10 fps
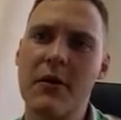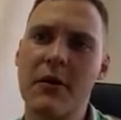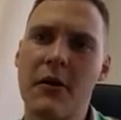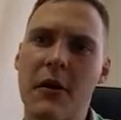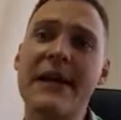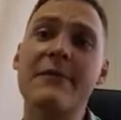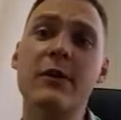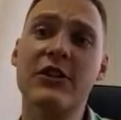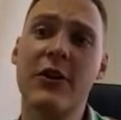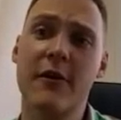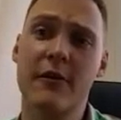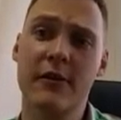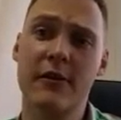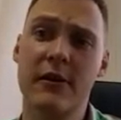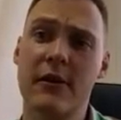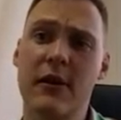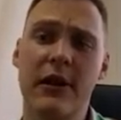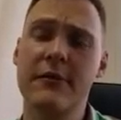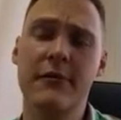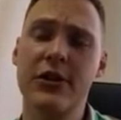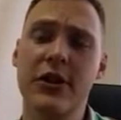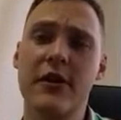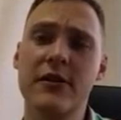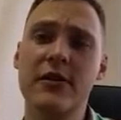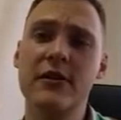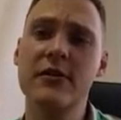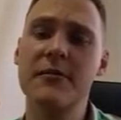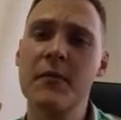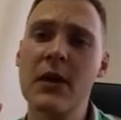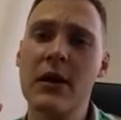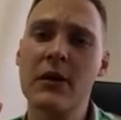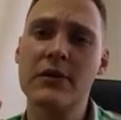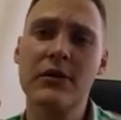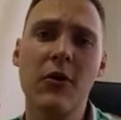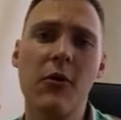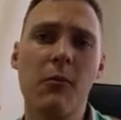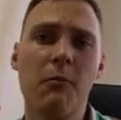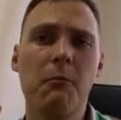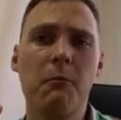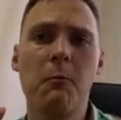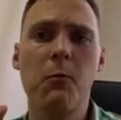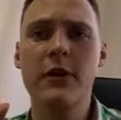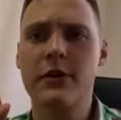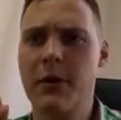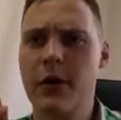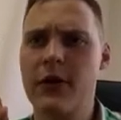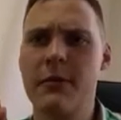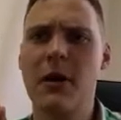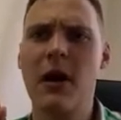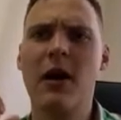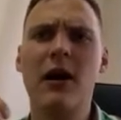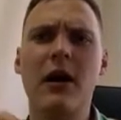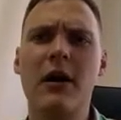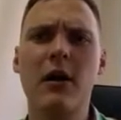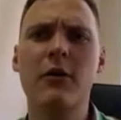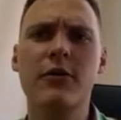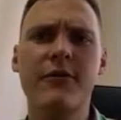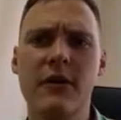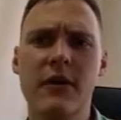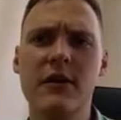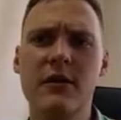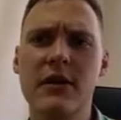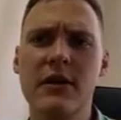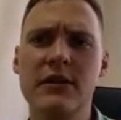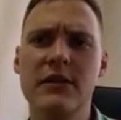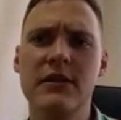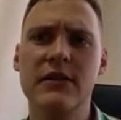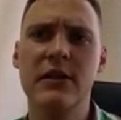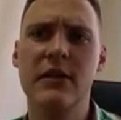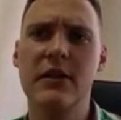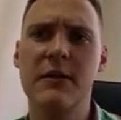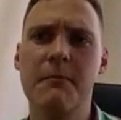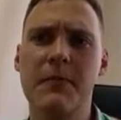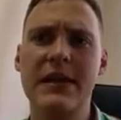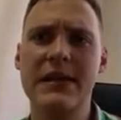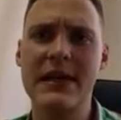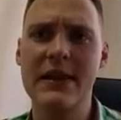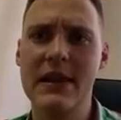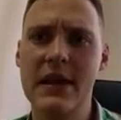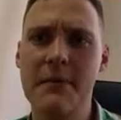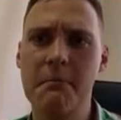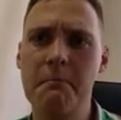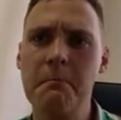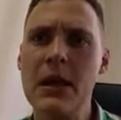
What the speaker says: language courses. So what about them? Are a lot of Indians attend them?